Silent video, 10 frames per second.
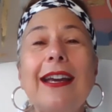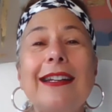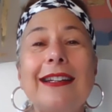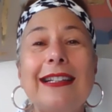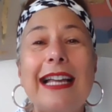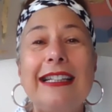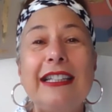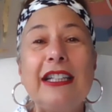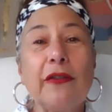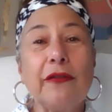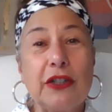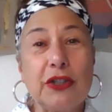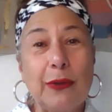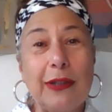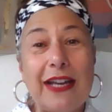an enlightening
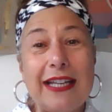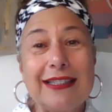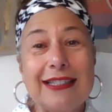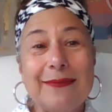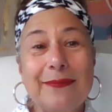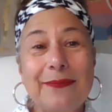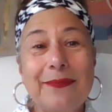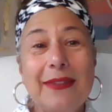virtual event.